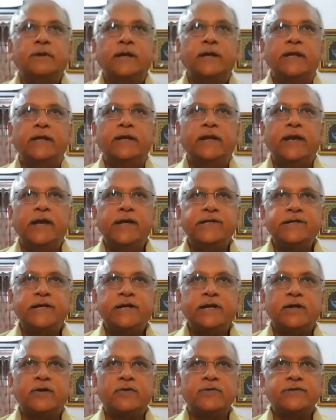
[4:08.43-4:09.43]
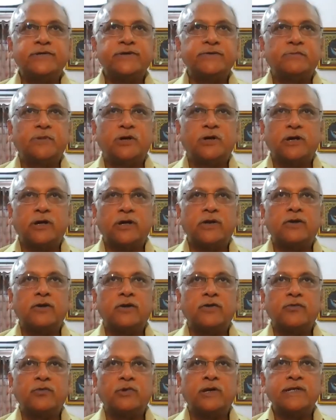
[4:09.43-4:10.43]
in the 18 rounds of border
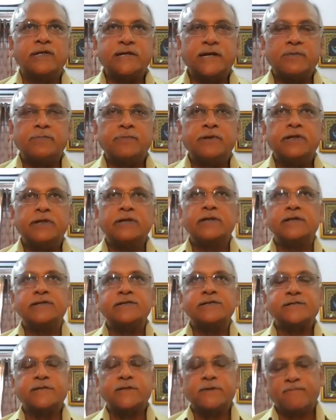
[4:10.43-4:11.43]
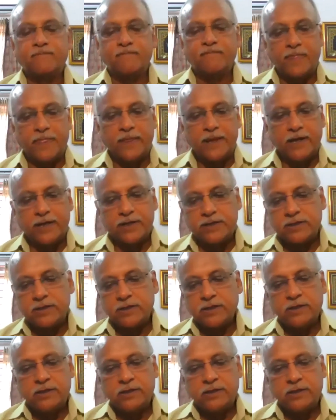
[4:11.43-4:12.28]
talks, what has happened is that,